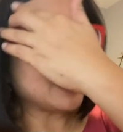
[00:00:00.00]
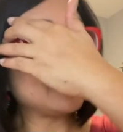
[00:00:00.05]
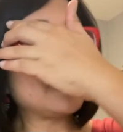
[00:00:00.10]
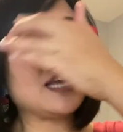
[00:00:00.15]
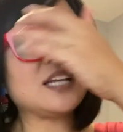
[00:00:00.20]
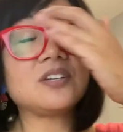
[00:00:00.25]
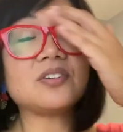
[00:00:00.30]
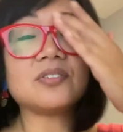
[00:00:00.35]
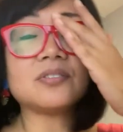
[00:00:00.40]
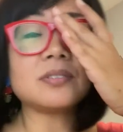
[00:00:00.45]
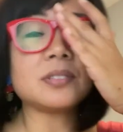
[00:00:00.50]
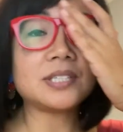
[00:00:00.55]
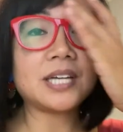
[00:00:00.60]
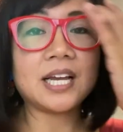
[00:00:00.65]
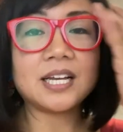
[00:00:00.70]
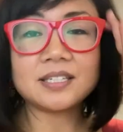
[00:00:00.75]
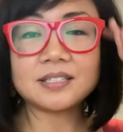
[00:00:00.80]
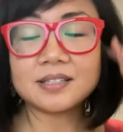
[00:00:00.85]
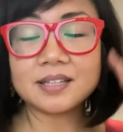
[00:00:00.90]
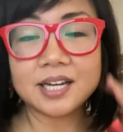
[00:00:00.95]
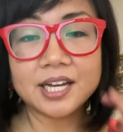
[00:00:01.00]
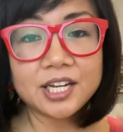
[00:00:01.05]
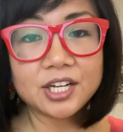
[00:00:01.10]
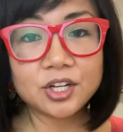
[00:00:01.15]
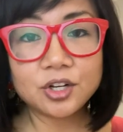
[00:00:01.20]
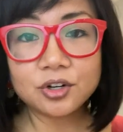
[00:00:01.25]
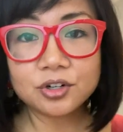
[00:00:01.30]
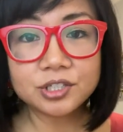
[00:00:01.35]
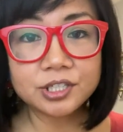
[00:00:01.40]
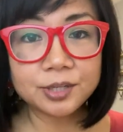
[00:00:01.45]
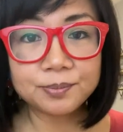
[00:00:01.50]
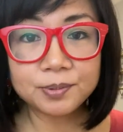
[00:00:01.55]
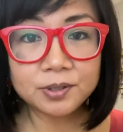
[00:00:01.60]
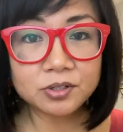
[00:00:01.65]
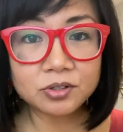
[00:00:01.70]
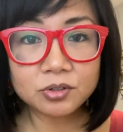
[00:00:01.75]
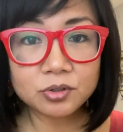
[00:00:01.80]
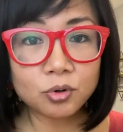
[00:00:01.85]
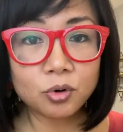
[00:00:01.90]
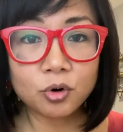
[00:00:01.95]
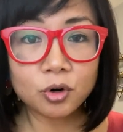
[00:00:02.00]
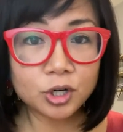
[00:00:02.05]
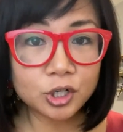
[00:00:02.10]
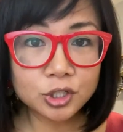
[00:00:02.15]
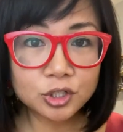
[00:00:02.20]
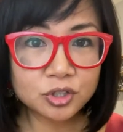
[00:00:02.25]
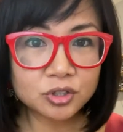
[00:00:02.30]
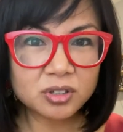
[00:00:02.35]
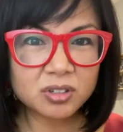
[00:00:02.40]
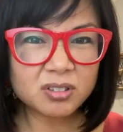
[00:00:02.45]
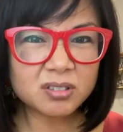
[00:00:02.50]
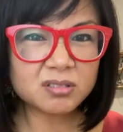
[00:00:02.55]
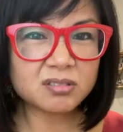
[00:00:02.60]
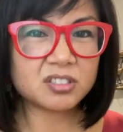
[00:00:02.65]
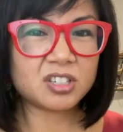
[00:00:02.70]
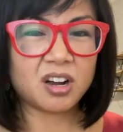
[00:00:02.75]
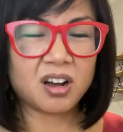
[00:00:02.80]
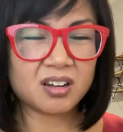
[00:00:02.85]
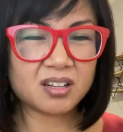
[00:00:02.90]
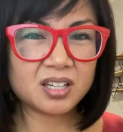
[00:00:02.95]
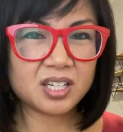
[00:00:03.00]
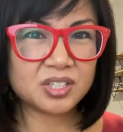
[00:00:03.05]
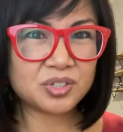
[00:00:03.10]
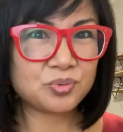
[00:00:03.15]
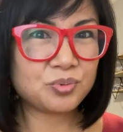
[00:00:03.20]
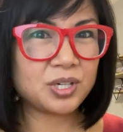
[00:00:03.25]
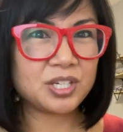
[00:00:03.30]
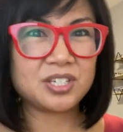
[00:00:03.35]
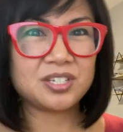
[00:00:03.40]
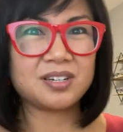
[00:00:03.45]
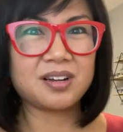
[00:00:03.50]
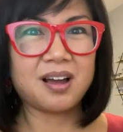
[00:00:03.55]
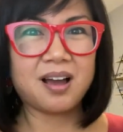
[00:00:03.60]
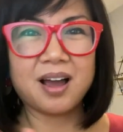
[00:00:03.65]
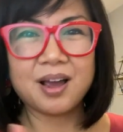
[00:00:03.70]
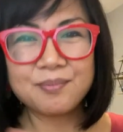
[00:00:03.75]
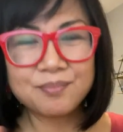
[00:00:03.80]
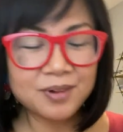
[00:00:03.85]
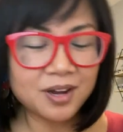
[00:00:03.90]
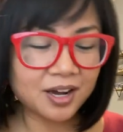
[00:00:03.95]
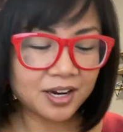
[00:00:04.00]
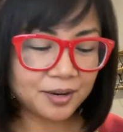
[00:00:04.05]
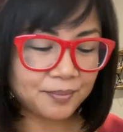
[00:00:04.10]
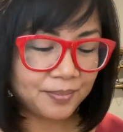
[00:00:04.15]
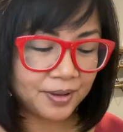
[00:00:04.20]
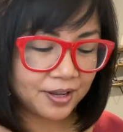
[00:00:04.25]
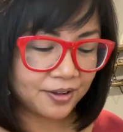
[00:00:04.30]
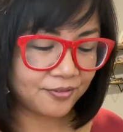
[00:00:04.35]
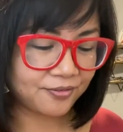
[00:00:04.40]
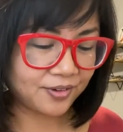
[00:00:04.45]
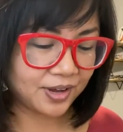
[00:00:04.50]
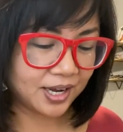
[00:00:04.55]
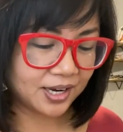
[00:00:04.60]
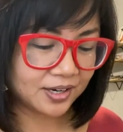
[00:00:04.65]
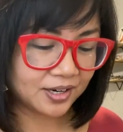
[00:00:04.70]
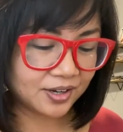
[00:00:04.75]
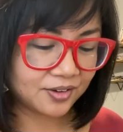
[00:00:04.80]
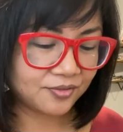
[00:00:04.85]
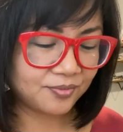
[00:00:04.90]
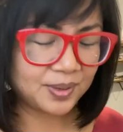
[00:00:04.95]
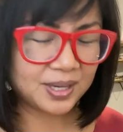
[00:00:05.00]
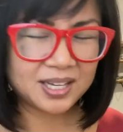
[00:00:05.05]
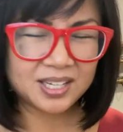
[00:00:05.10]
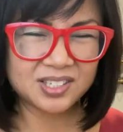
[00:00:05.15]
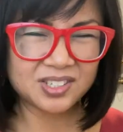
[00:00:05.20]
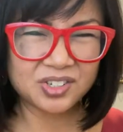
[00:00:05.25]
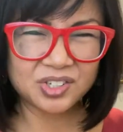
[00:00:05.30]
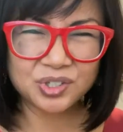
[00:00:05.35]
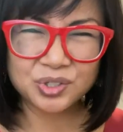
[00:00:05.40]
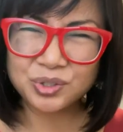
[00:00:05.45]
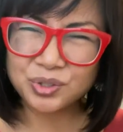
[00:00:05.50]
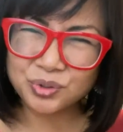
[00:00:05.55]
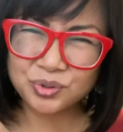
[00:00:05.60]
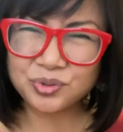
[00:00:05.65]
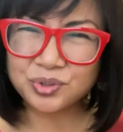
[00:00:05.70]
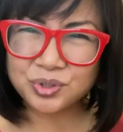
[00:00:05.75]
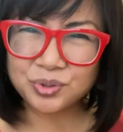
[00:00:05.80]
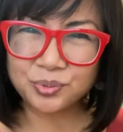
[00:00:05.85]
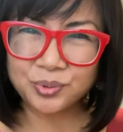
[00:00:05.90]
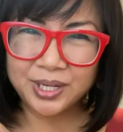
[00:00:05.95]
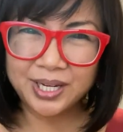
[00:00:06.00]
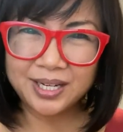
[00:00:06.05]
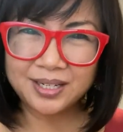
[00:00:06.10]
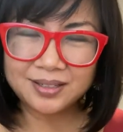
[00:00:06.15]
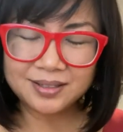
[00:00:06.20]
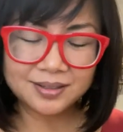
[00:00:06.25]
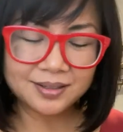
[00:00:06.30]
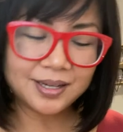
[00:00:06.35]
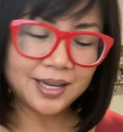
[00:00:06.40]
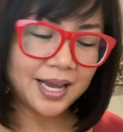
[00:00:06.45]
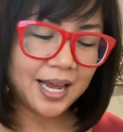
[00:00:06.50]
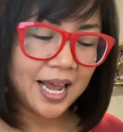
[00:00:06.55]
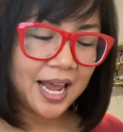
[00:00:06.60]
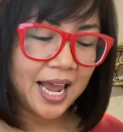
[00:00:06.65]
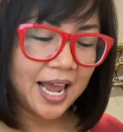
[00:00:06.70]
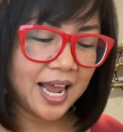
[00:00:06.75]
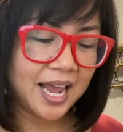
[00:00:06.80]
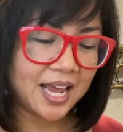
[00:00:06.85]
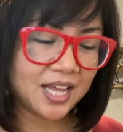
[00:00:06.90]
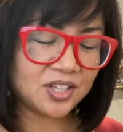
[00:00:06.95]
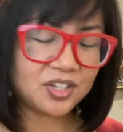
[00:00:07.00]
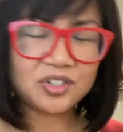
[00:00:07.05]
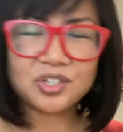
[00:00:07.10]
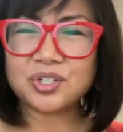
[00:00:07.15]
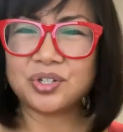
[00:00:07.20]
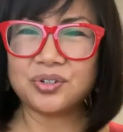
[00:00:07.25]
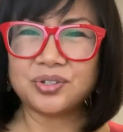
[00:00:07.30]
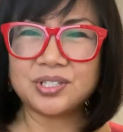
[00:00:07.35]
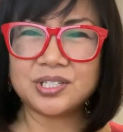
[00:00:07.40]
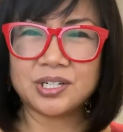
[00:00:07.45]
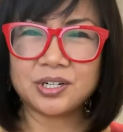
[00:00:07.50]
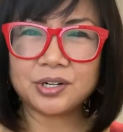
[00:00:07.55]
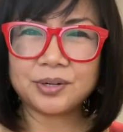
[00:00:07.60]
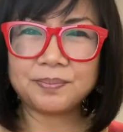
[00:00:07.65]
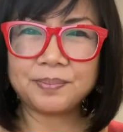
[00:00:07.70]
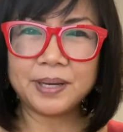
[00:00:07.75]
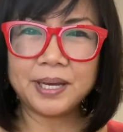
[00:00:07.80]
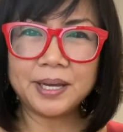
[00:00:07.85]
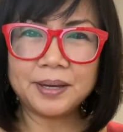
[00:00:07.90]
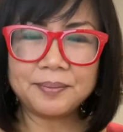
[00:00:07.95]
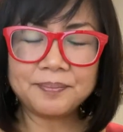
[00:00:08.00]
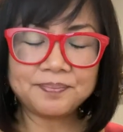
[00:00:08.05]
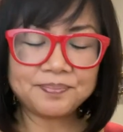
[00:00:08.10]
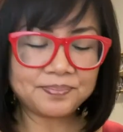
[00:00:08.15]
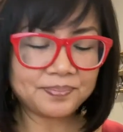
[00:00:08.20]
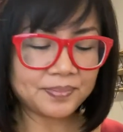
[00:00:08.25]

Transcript: They don't taste like your typical cordial chocolates, which I'm not a big fan of because they're too sweet and they're too syrupy.